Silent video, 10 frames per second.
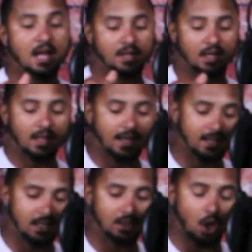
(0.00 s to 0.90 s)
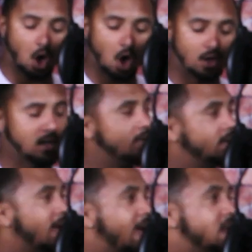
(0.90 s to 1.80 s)
The lady thought
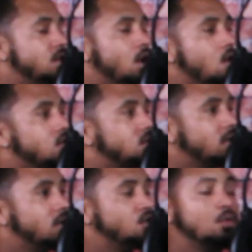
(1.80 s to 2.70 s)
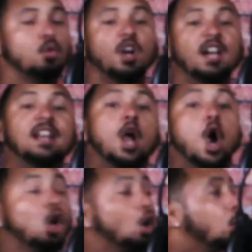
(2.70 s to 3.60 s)
that those children were in
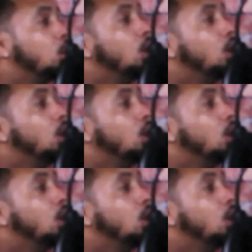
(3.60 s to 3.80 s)
her